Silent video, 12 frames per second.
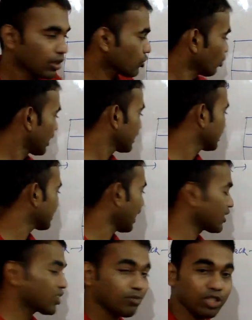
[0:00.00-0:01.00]
So what is the
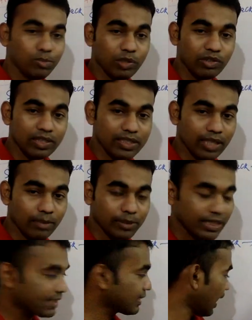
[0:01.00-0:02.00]
size of this particular stack?
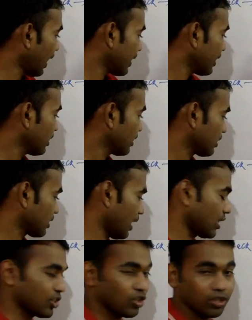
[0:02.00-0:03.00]
It is an array.
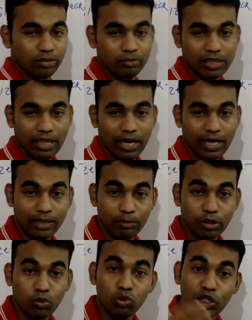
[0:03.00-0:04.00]
Stack is nothing but an array,
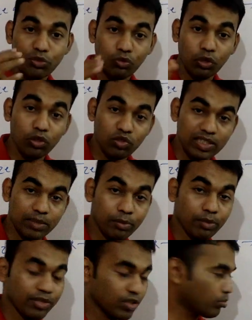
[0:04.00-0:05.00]
but which follows
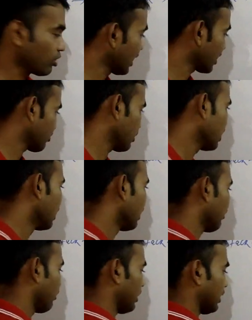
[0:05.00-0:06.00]
LIFO principle. That's
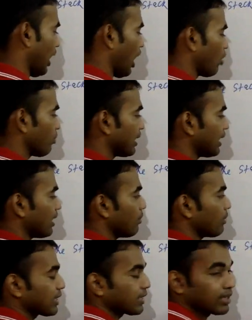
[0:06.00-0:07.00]
meaning how many
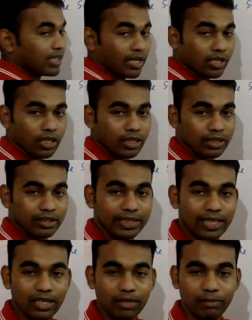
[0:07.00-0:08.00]
elements it can contain?
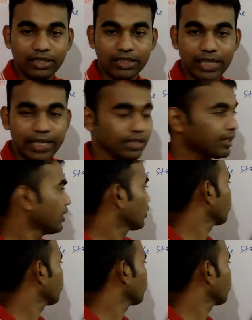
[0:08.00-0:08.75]
3 elements, right?